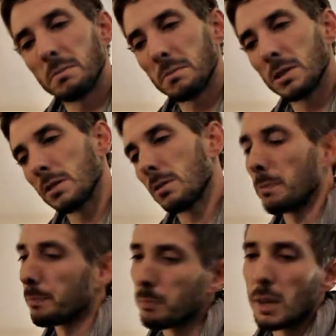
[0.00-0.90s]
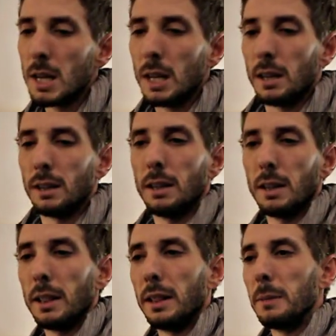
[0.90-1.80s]
just uh,
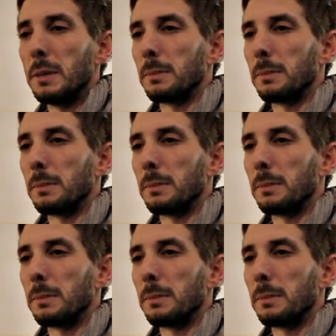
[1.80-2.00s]
limit